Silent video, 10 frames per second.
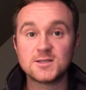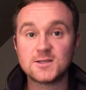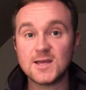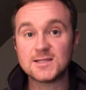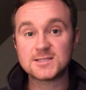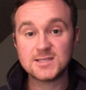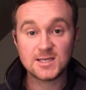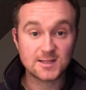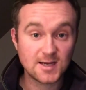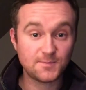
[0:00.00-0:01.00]
to then
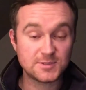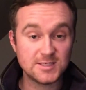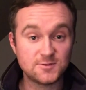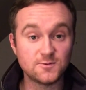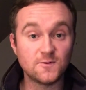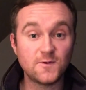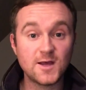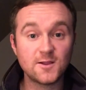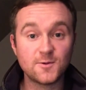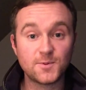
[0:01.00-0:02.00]
seeing that potato
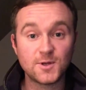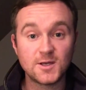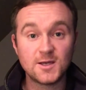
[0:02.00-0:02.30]
develop,